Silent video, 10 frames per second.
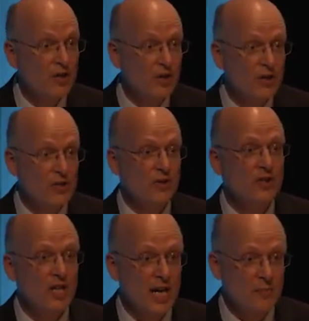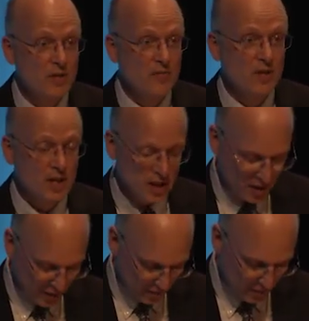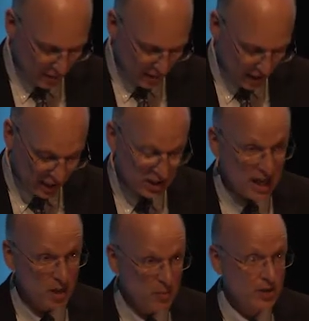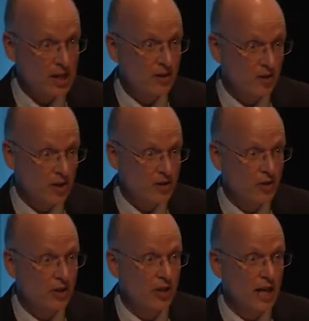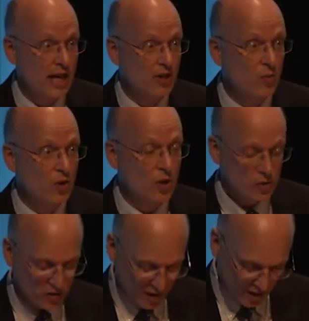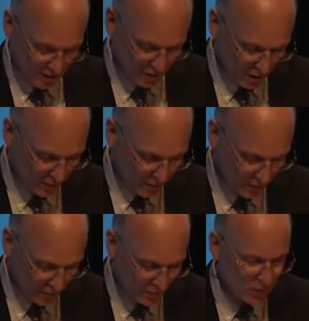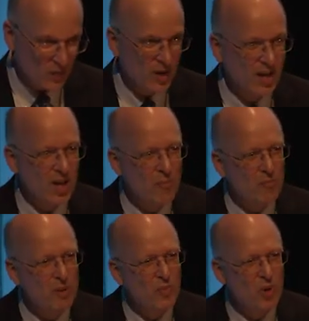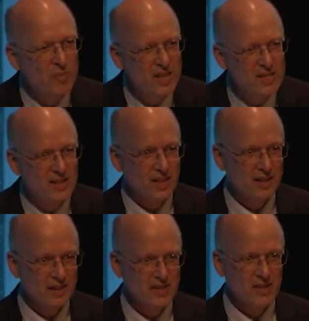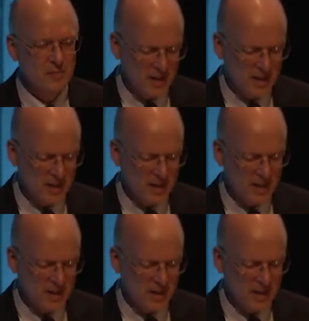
during certain times of the year, in China, particularly during the annual Ghost Festival. But more puzzling, at least to